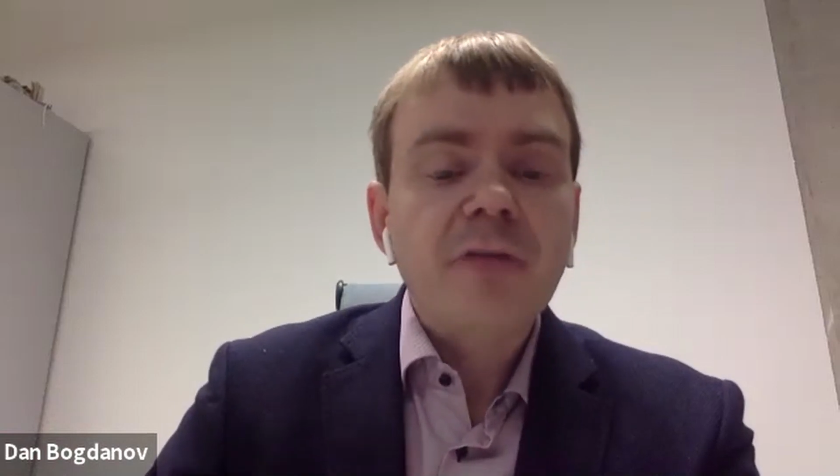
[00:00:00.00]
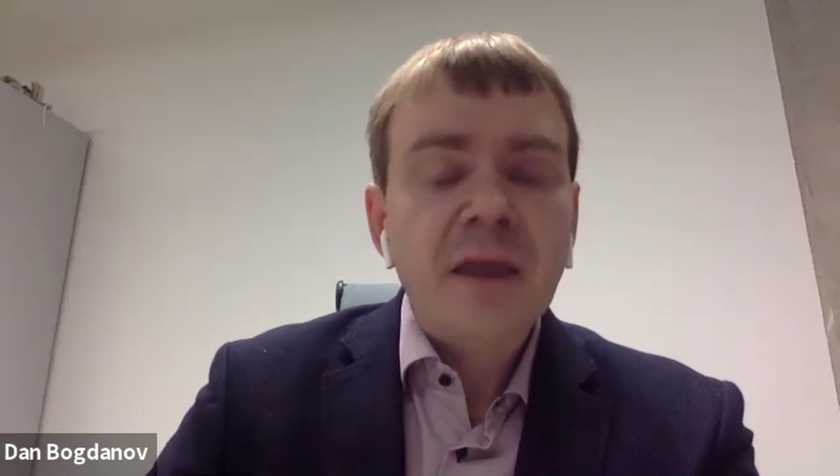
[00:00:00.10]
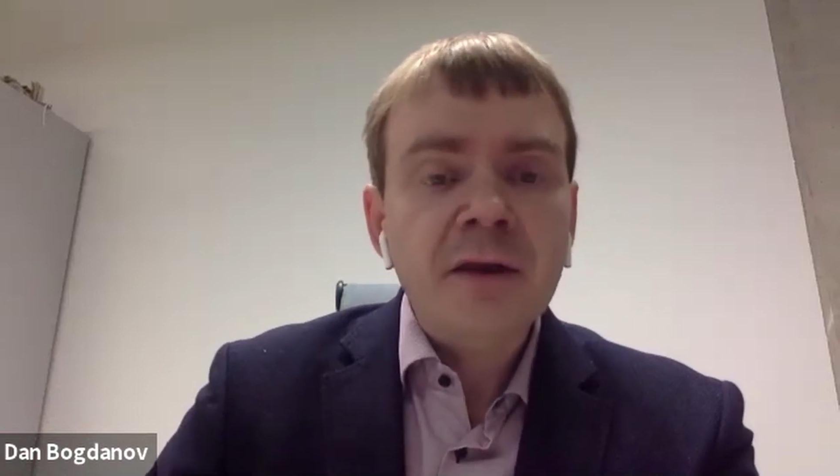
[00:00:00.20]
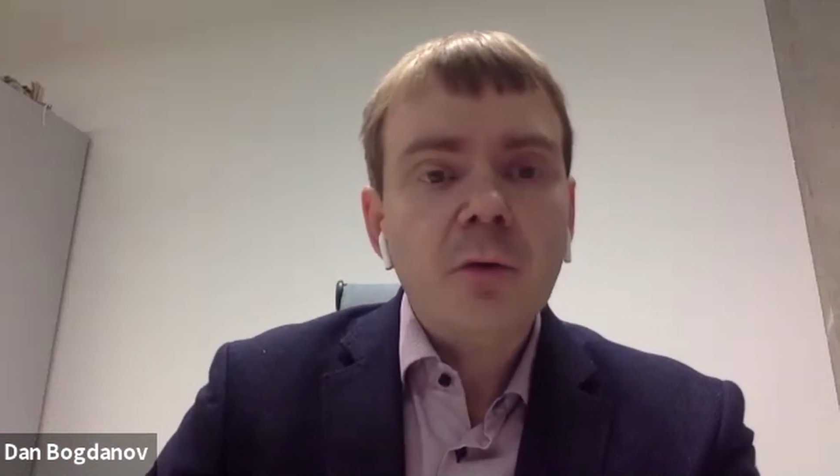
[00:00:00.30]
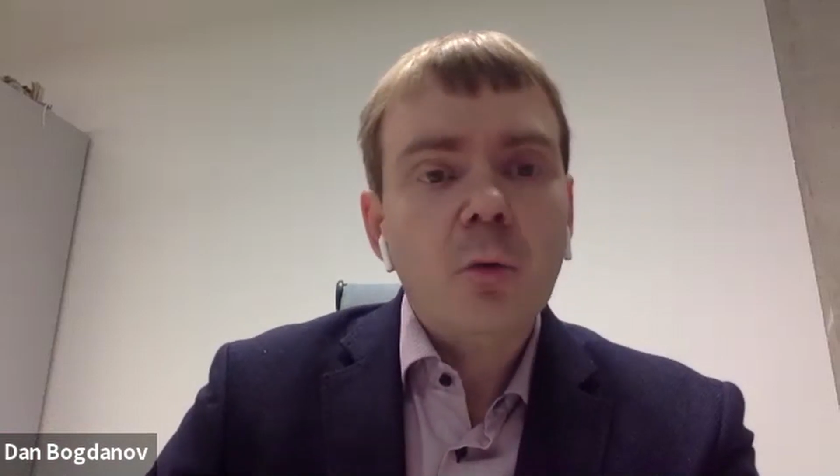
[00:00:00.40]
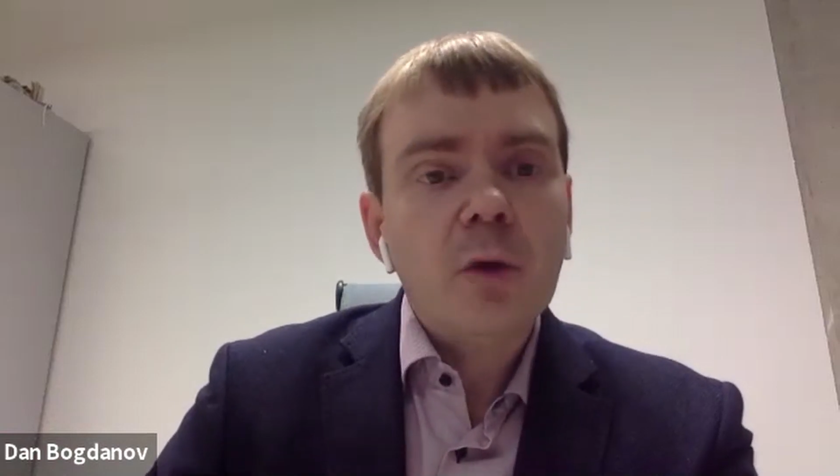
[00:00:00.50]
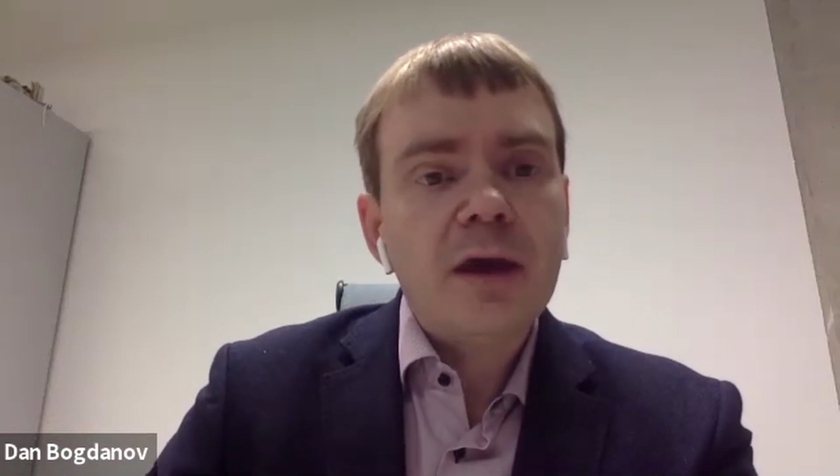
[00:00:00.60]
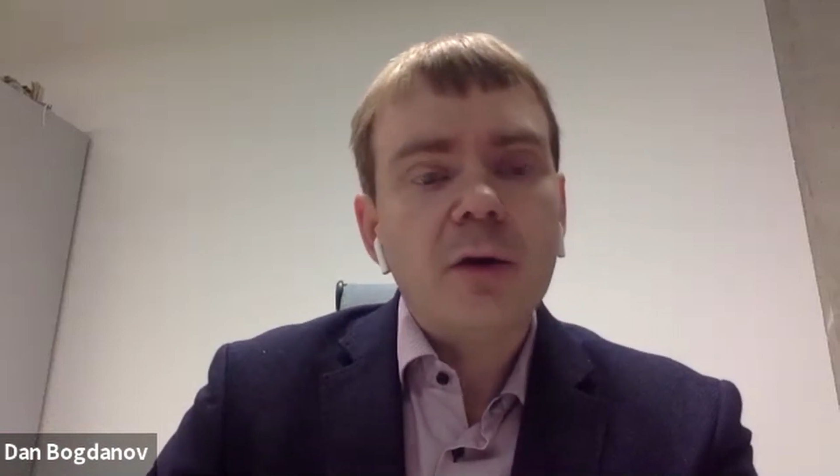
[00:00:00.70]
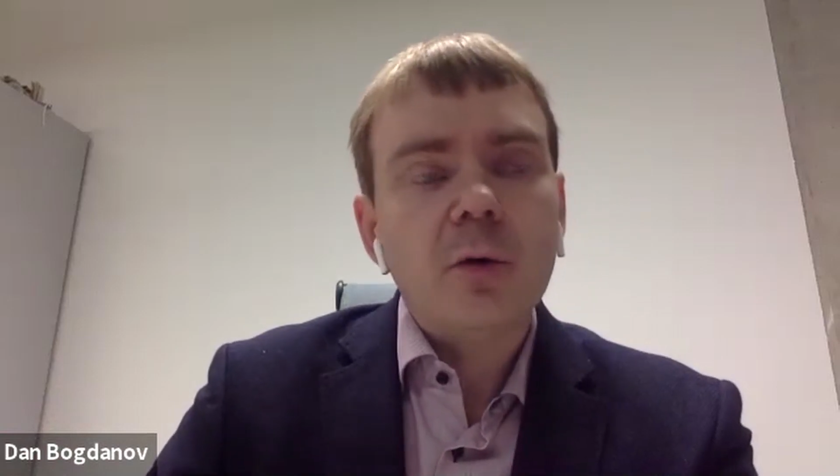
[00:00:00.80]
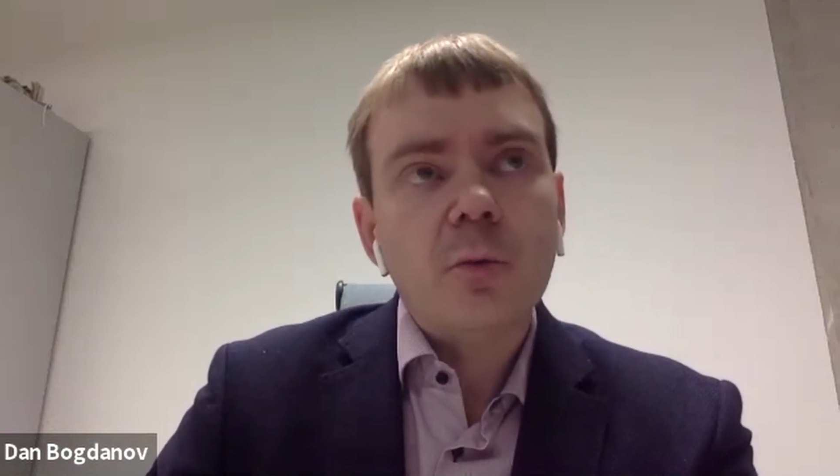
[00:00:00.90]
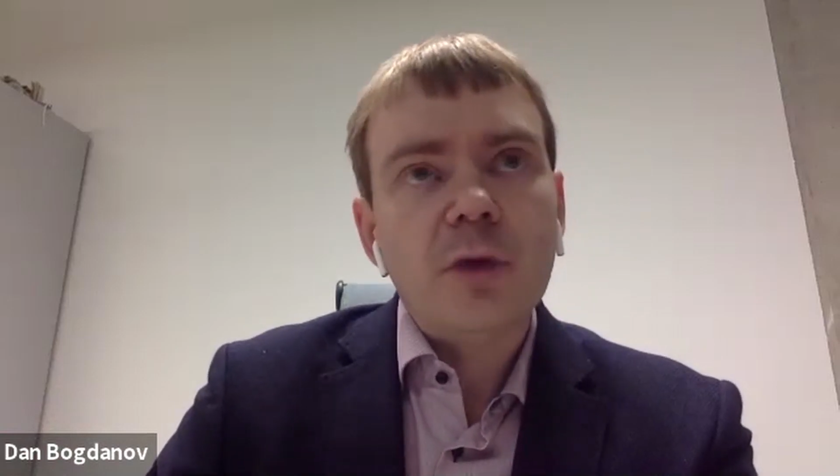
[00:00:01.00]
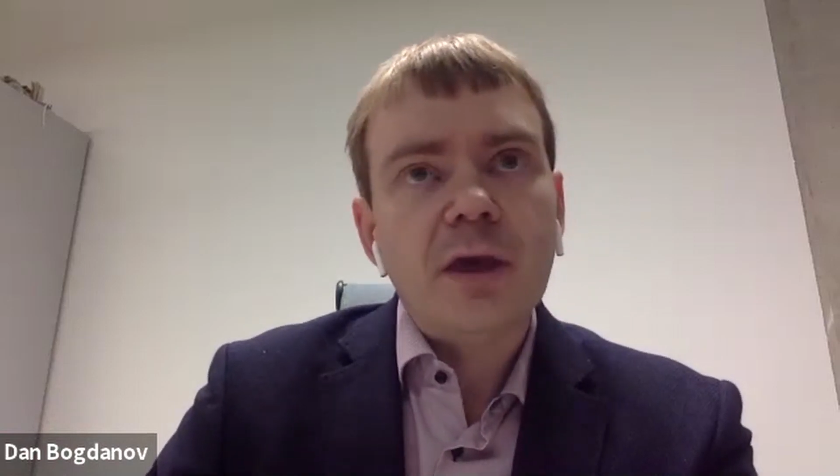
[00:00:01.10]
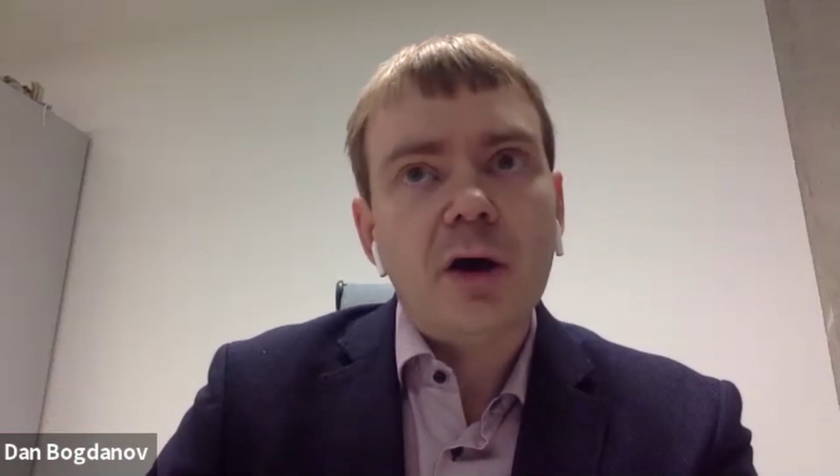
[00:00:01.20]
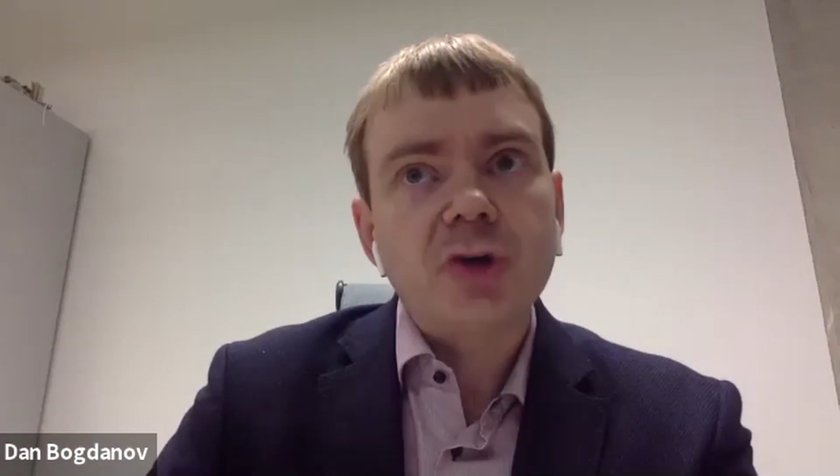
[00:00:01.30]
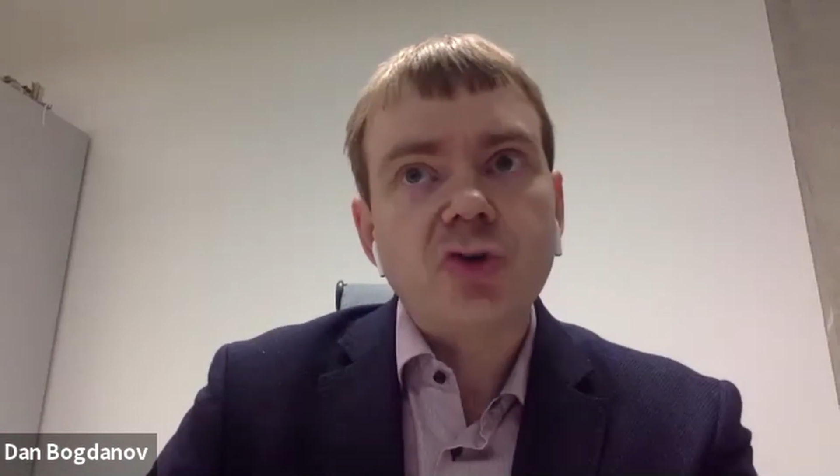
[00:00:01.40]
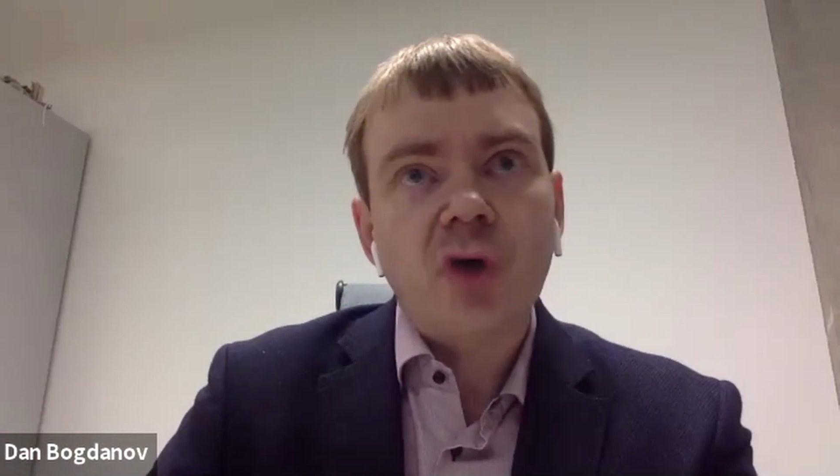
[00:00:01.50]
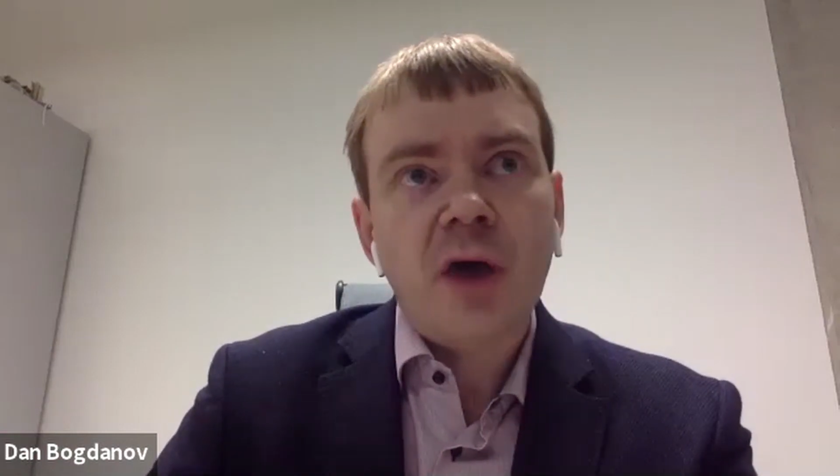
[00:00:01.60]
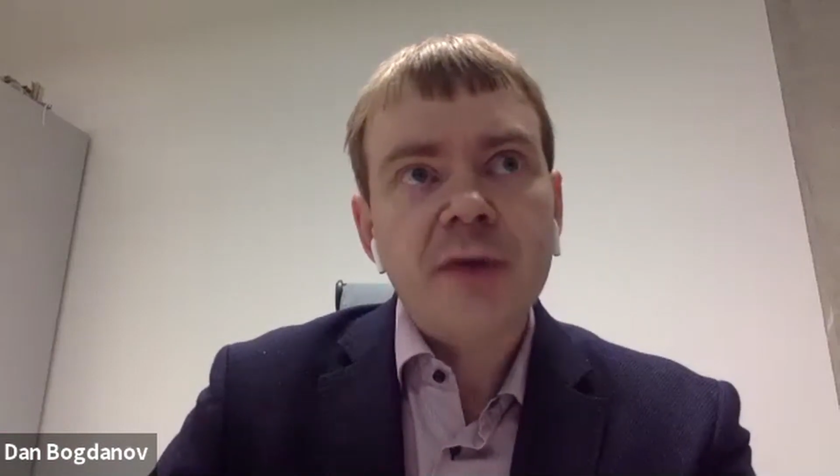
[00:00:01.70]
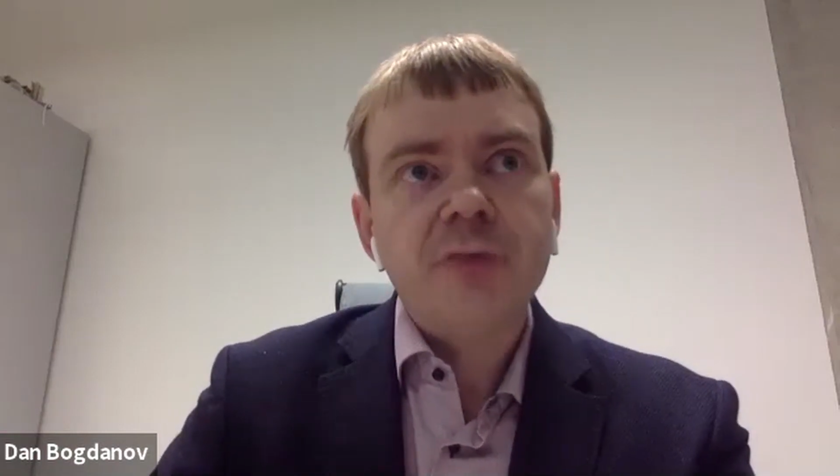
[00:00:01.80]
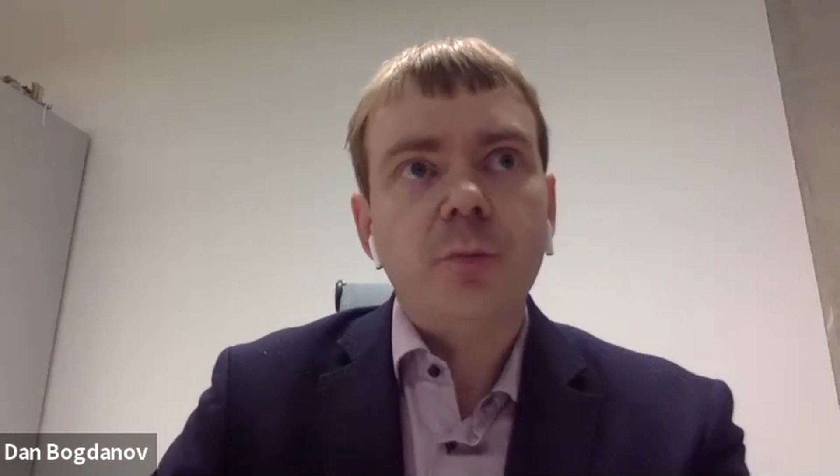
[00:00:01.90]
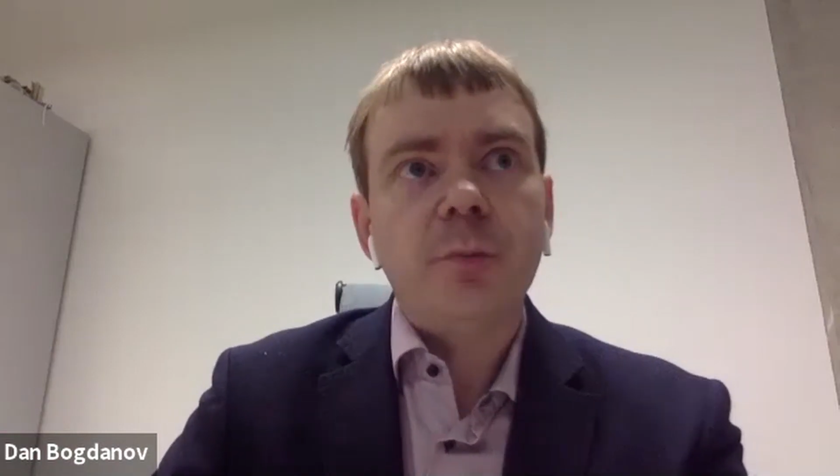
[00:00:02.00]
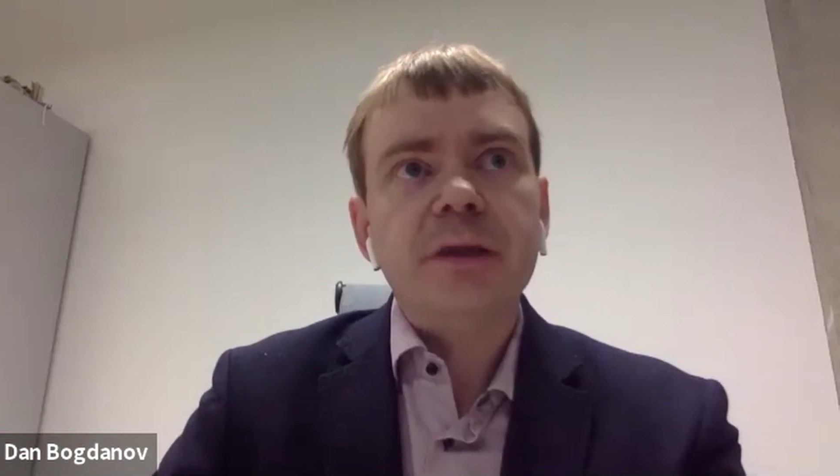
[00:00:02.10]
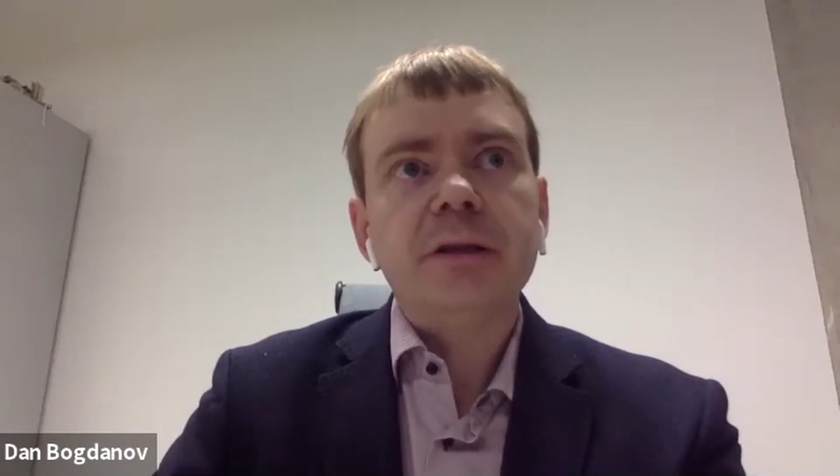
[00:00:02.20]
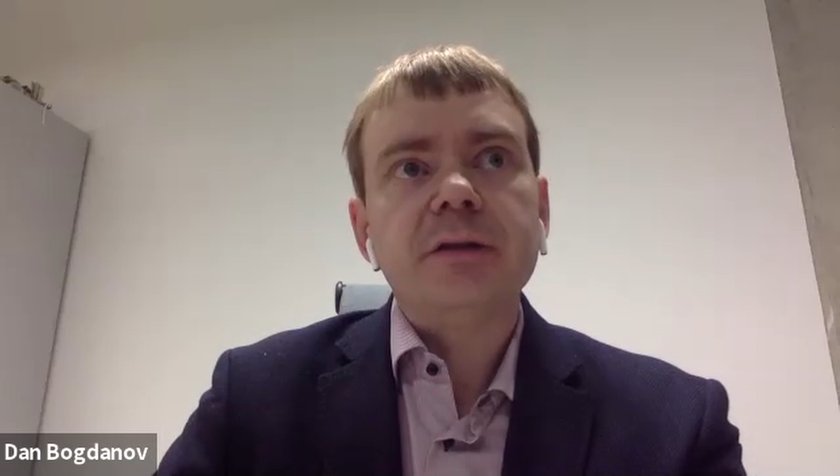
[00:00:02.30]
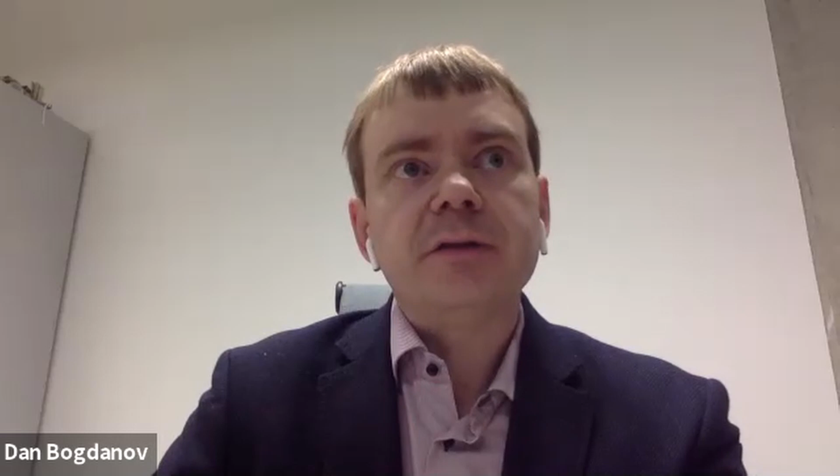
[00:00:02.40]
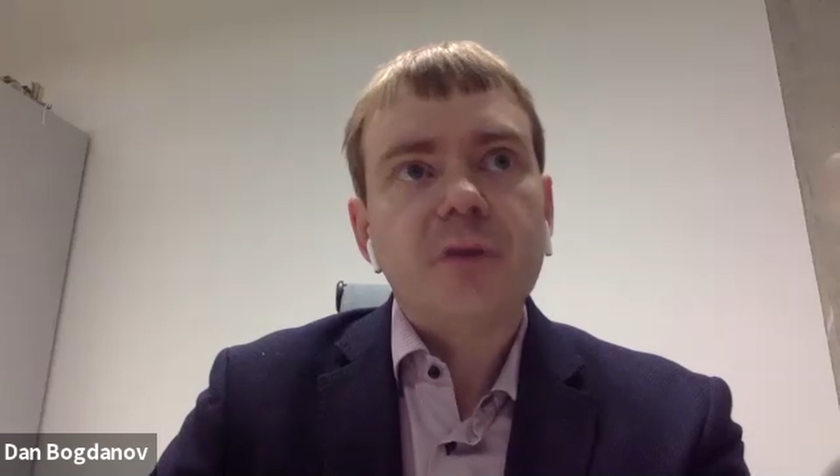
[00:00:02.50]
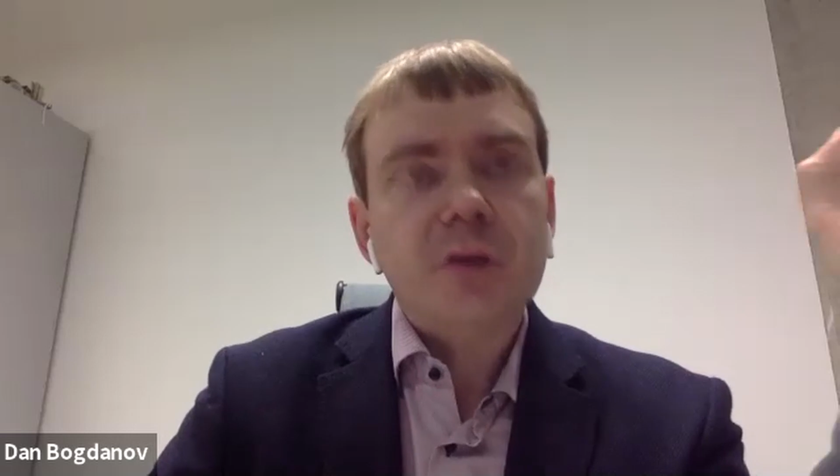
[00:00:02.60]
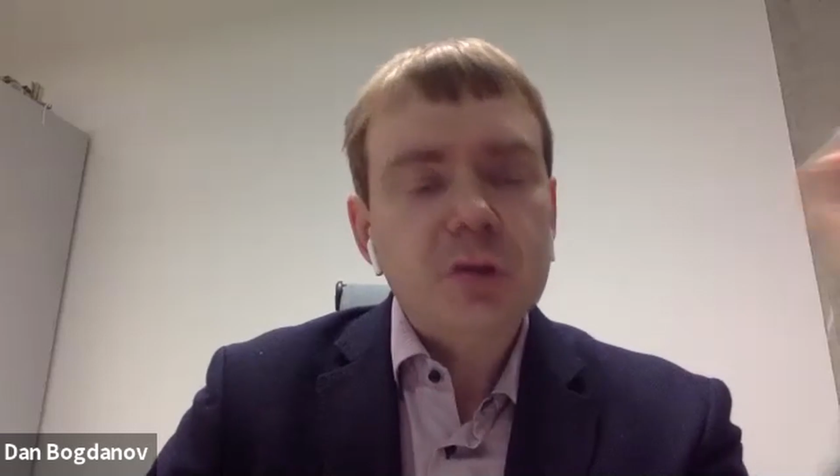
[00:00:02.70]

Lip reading: Then where we are trying to build